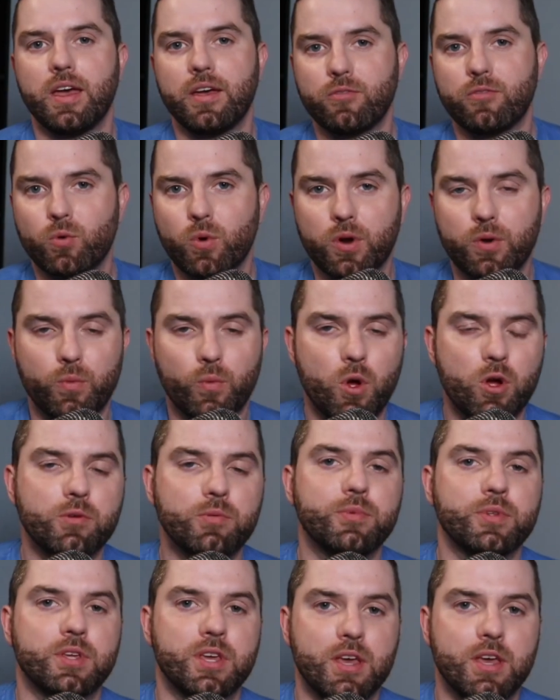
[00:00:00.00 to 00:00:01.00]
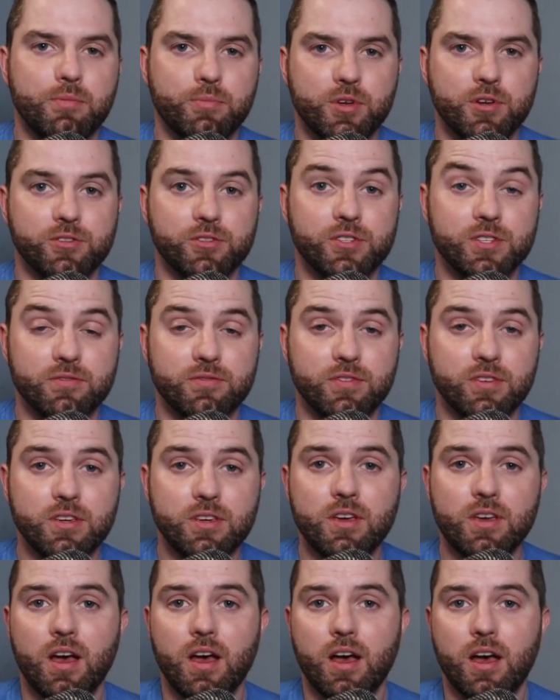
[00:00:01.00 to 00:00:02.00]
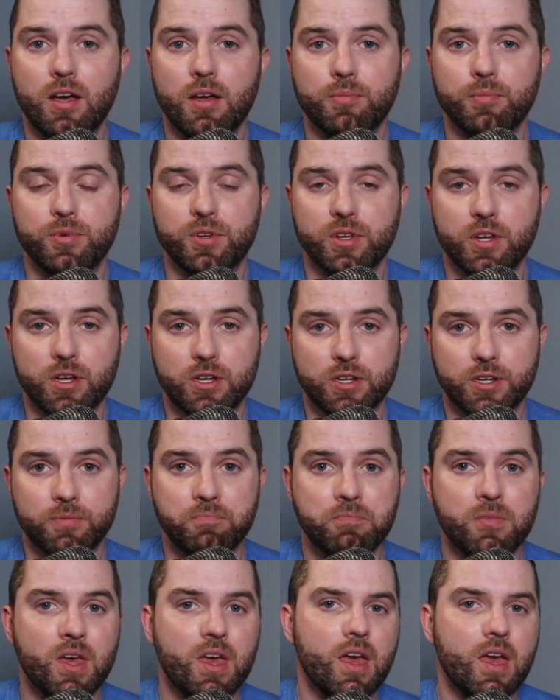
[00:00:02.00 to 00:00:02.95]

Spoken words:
Hey everyone, and welcome to Game Gear TV. I'm Doug.